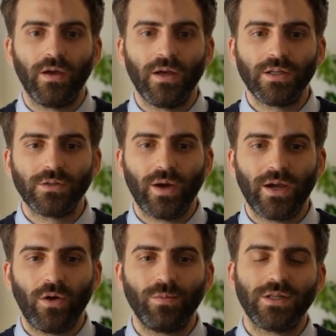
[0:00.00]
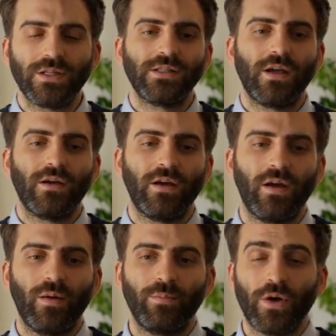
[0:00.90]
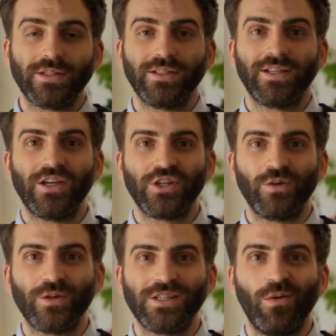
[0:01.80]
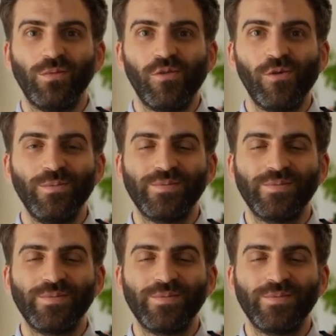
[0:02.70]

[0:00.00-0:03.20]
So I hope this presentation was helpful,